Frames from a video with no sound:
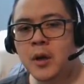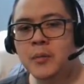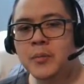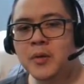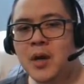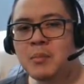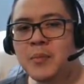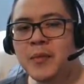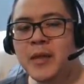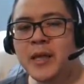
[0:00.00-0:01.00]

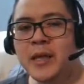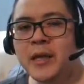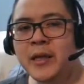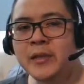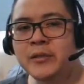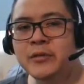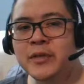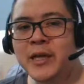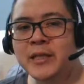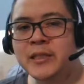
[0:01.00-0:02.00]
Probably do
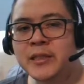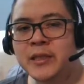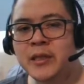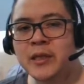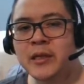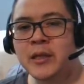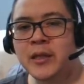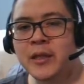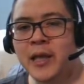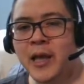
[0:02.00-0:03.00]
this,
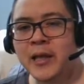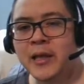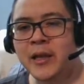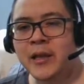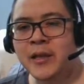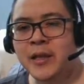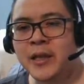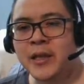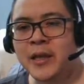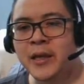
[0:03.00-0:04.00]
then
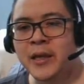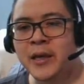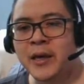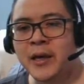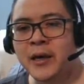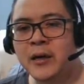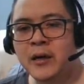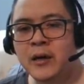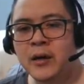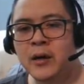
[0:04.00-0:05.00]
the
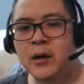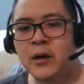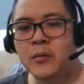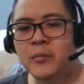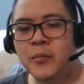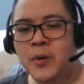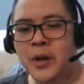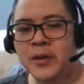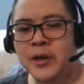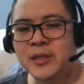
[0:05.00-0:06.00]

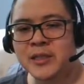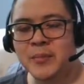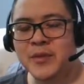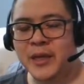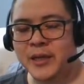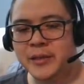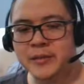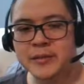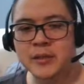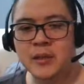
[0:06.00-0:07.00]
brother something
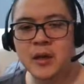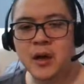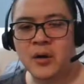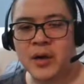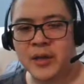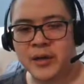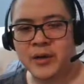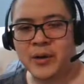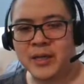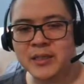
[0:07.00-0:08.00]
or other
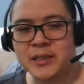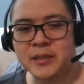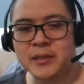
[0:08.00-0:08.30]
quest.